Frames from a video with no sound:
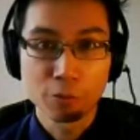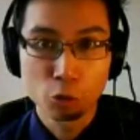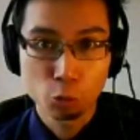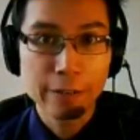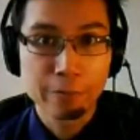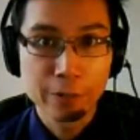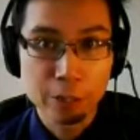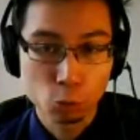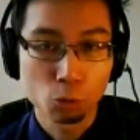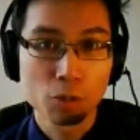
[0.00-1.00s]
great
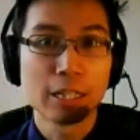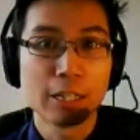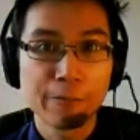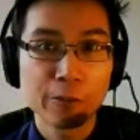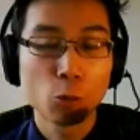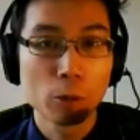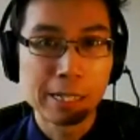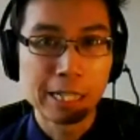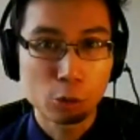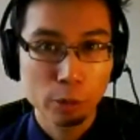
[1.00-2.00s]
visuals that you feel would
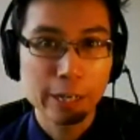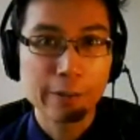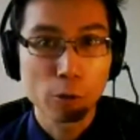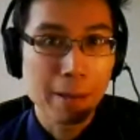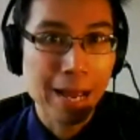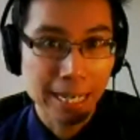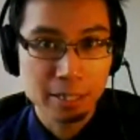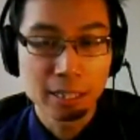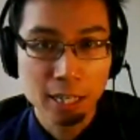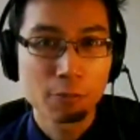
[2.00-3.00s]
be great for a
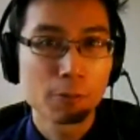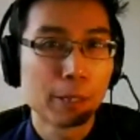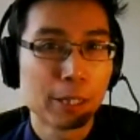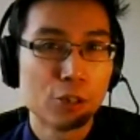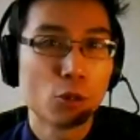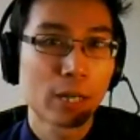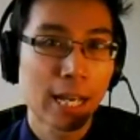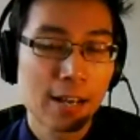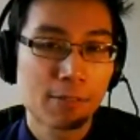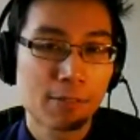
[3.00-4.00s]
magazine cover, but you don't
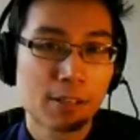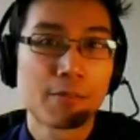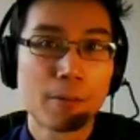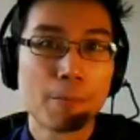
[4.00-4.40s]
have kind of the,